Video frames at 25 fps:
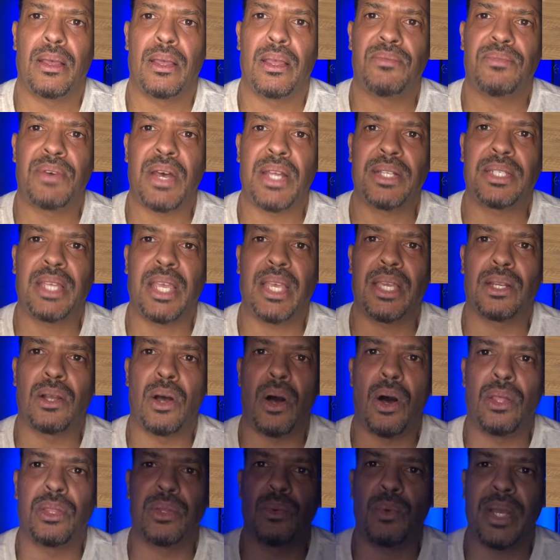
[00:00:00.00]
If I take it
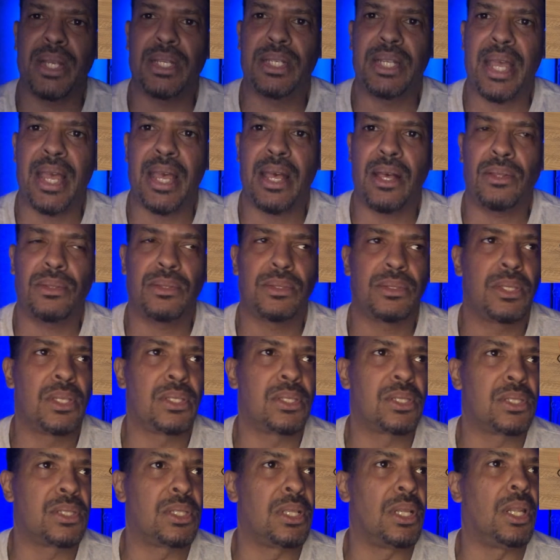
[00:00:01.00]
all the way down,
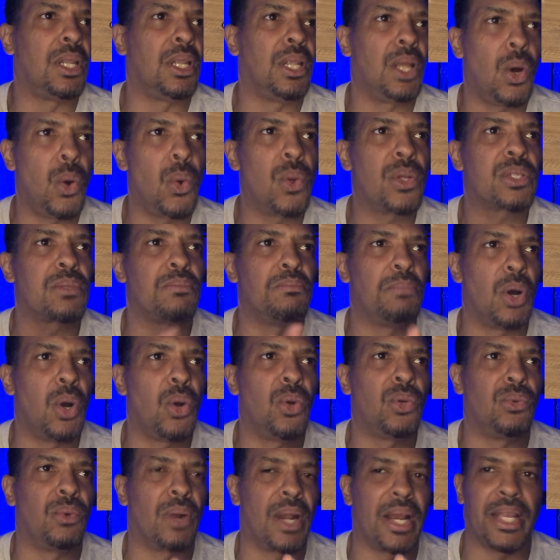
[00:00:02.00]
this is the lowest
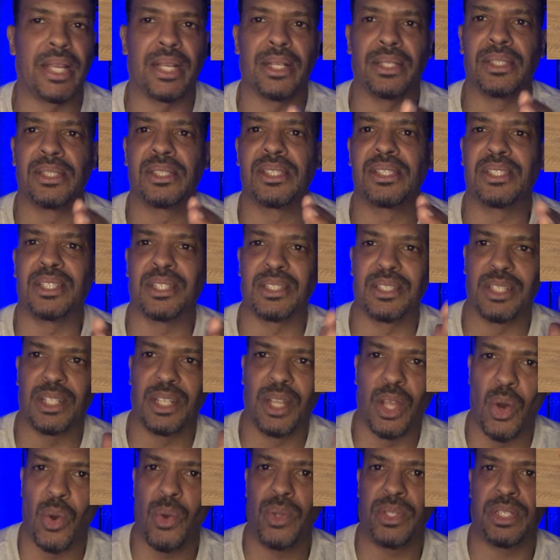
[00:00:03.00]
mode right here. This is as
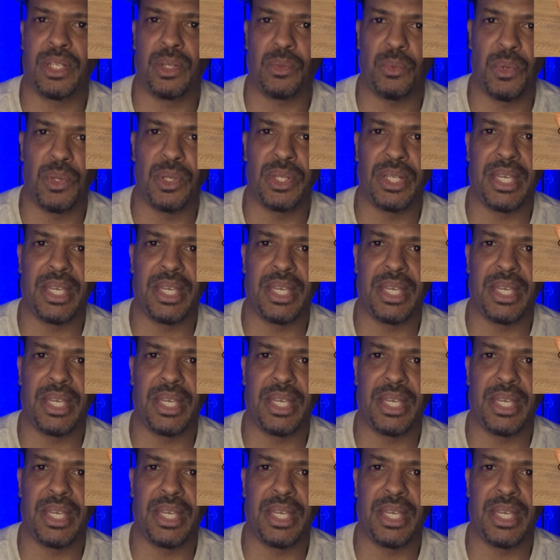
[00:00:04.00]
low as it will